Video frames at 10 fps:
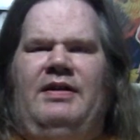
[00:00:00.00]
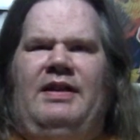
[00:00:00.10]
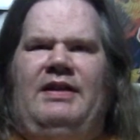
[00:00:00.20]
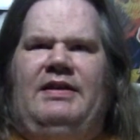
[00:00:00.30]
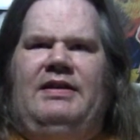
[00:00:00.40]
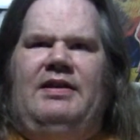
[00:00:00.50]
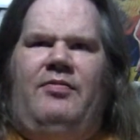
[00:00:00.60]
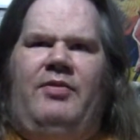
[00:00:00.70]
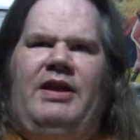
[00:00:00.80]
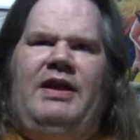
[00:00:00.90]
think he did
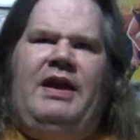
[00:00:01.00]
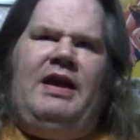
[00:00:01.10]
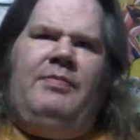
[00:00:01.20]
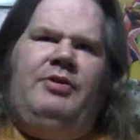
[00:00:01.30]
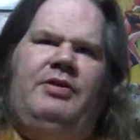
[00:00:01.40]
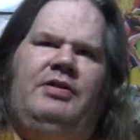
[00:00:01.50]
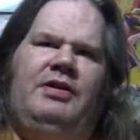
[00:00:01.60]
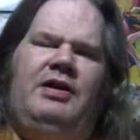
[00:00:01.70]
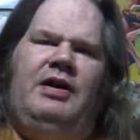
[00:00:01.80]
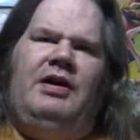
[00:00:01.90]
a recap
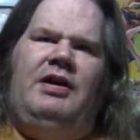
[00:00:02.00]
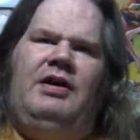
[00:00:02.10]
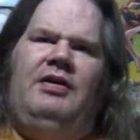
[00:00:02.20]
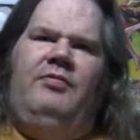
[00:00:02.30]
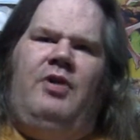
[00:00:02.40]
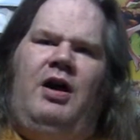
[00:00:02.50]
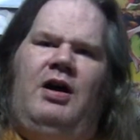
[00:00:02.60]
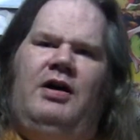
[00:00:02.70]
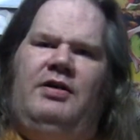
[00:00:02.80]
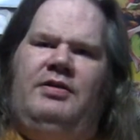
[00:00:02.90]
on
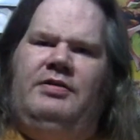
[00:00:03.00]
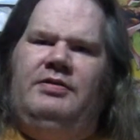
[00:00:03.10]
Raw.